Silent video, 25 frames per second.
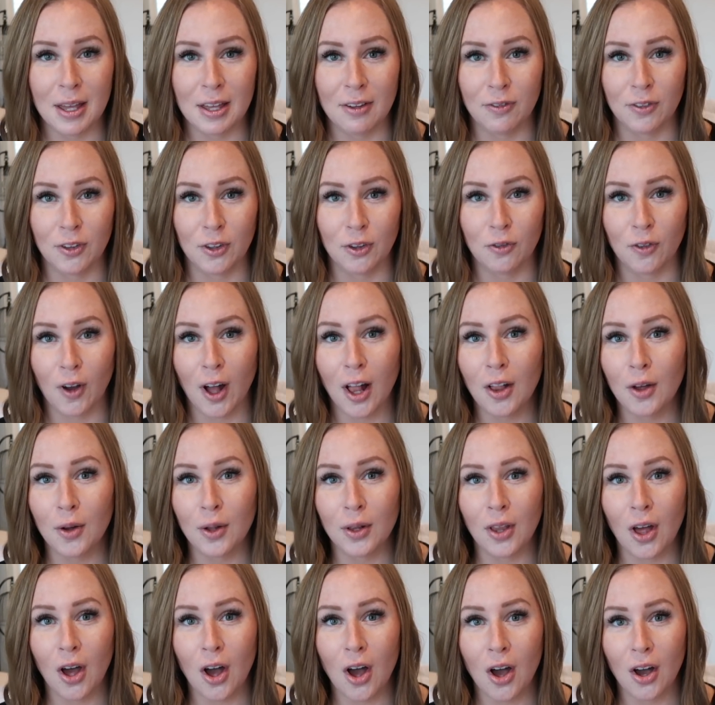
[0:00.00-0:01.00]
If you
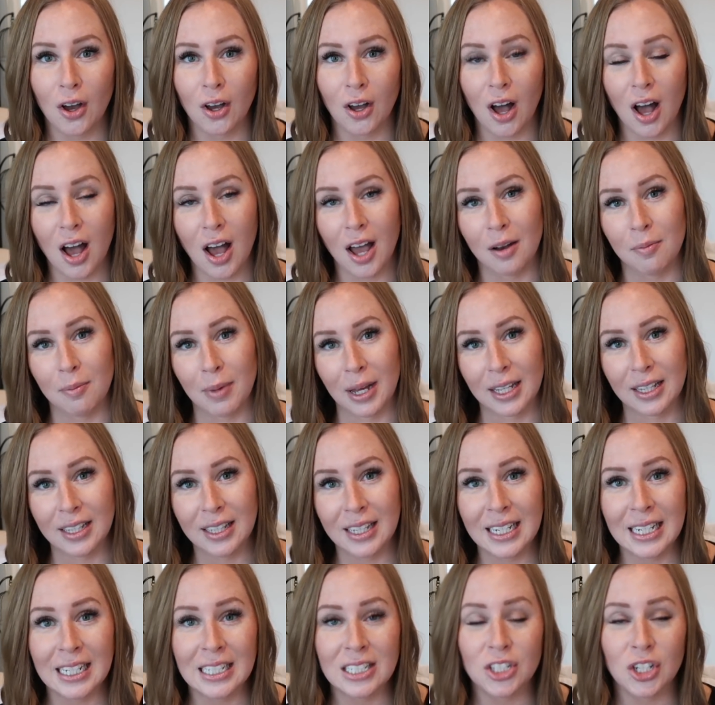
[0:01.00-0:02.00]
follow along on my
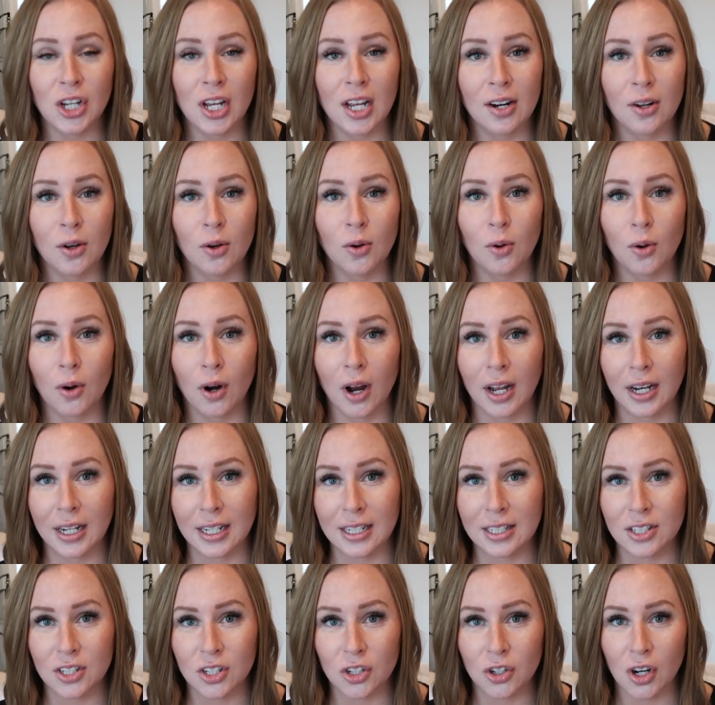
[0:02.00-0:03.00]
cleaning channel or on
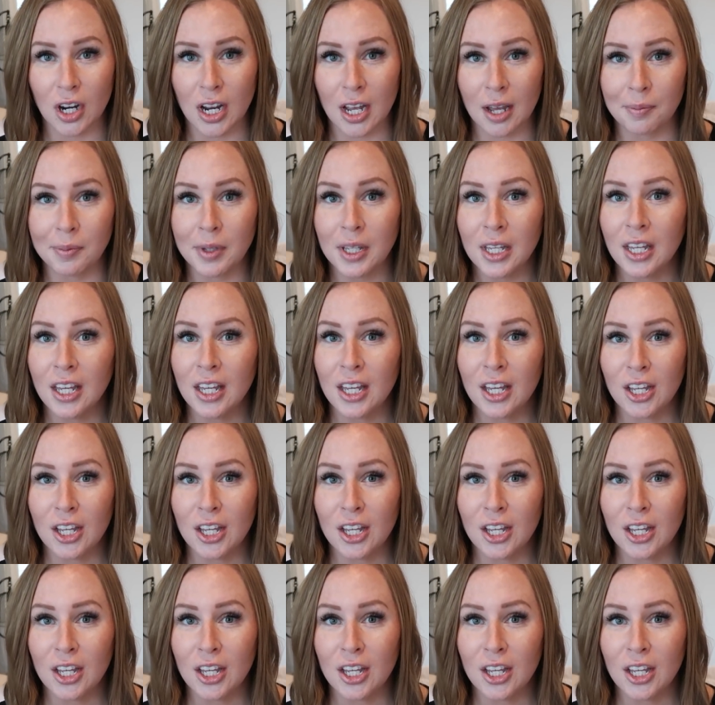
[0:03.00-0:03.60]
Instagram,